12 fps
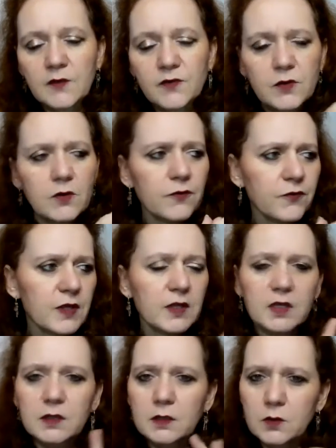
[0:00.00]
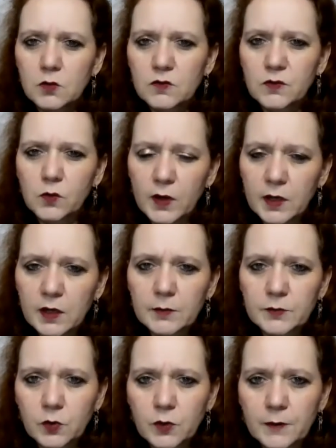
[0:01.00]
If you're feeling a little
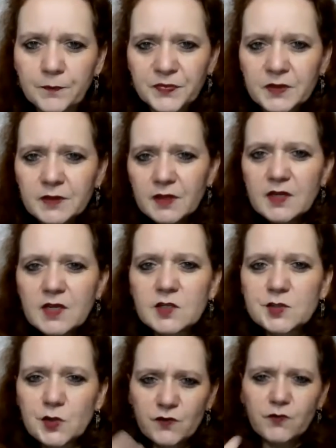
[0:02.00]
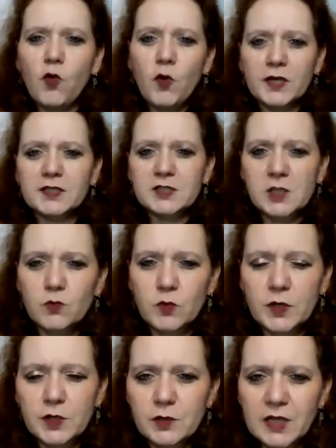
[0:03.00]
overwhelmed or that there's a void
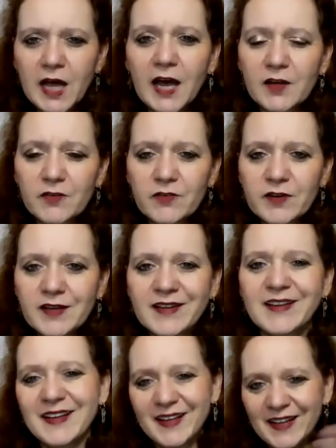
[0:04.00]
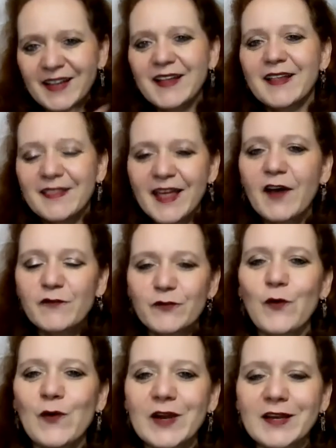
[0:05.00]
somewhere in your life, that
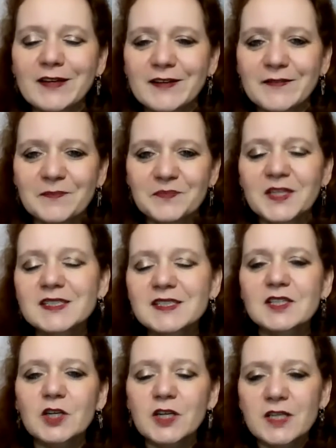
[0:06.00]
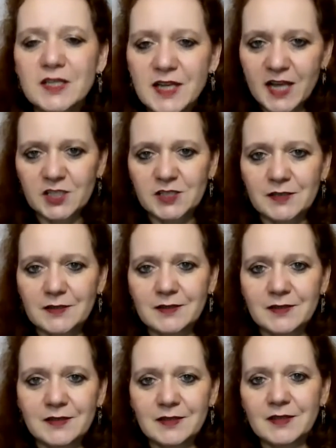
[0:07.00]
void is the
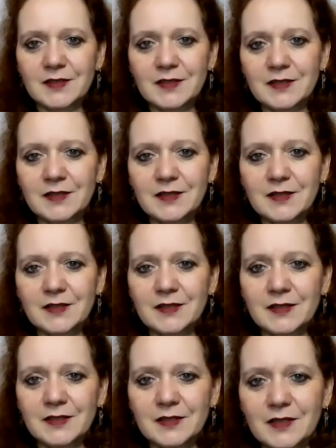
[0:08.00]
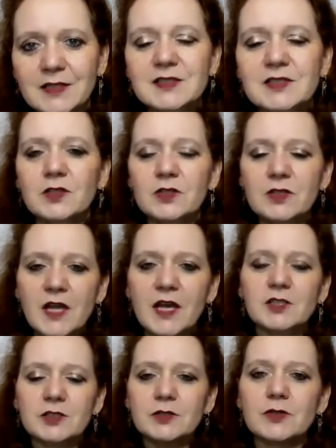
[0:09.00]
connection. It's the
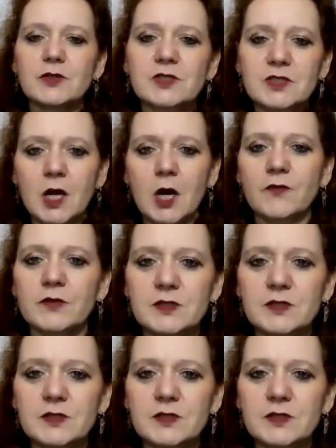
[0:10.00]
connection to yourself.